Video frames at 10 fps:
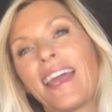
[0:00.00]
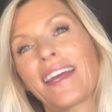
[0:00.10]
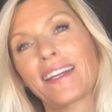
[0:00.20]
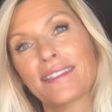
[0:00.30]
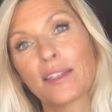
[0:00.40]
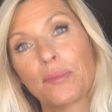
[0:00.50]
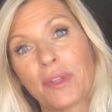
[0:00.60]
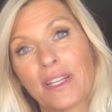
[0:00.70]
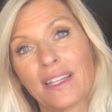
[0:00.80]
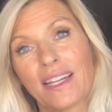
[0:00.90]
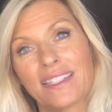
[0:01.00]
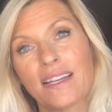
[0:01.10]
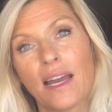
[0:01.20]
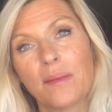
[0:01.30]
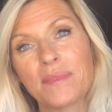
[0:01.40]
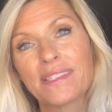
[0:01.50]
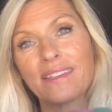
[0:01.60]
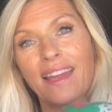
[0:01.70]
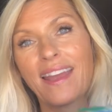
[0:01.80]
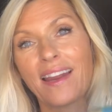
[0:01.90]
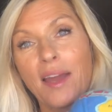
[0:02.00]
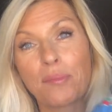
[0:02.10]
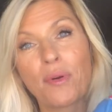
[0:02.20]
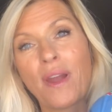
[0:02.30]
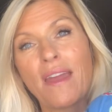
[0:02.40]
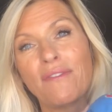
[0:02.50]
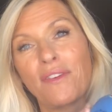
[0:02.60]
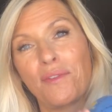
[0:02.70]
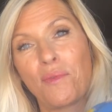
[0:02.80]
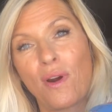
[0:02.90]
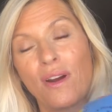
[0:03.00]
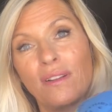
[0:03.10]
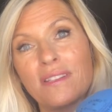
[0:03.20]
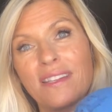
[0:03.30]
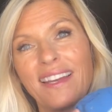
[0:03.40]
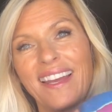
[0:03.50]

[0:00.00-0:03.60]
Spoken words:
and I sleep with it a lot of times, and I pray for the world.